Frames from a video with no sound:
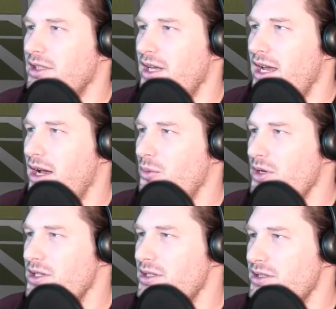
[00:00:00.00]
Yeah,
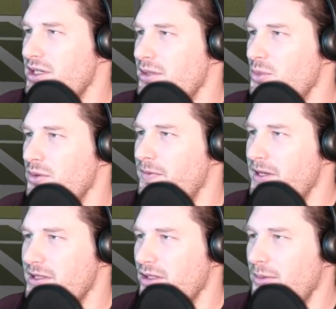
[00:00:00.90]
we just need to move
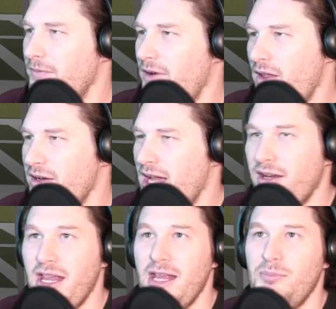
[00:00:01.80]
this a little bit farther down
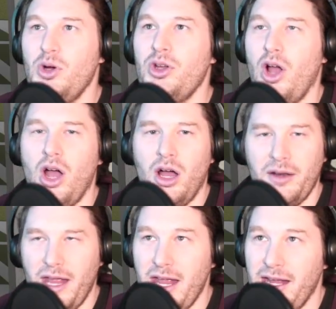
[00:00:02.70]
and put on
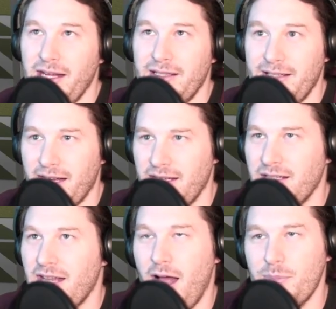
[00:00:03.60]
a second
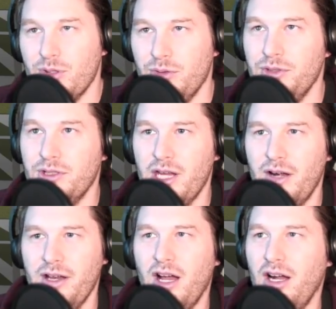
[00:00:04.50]
capsule to
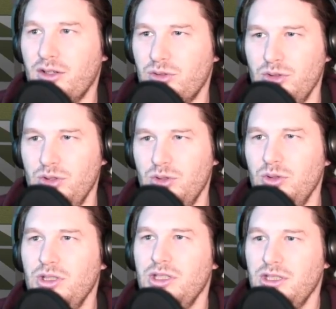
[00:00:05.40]
carry our crew.
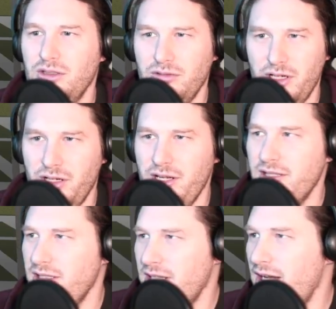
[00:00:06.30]
Where
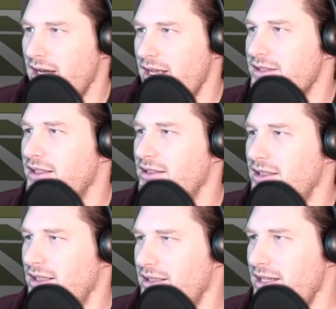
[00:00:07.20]
is it? There it is.
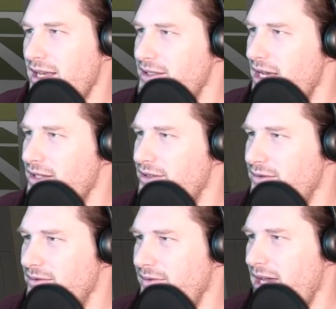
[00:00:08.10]
Yes, yes.
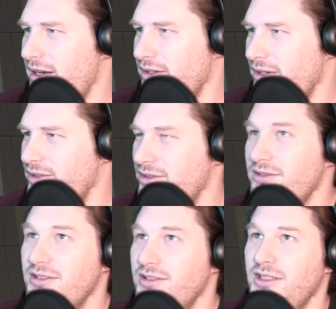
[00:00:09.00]
Very good.
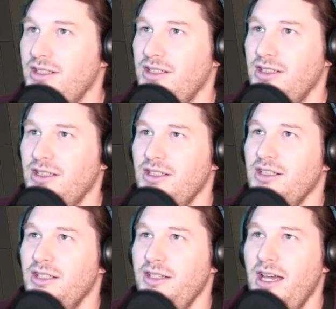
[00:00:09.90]

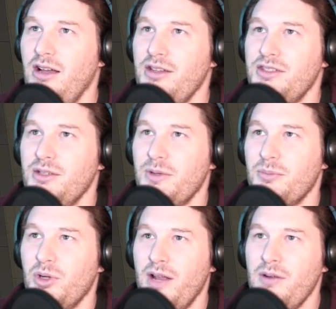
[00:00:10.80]
Now let's see if we can
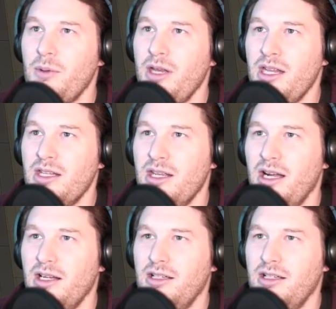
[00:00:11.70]
put everybody in there.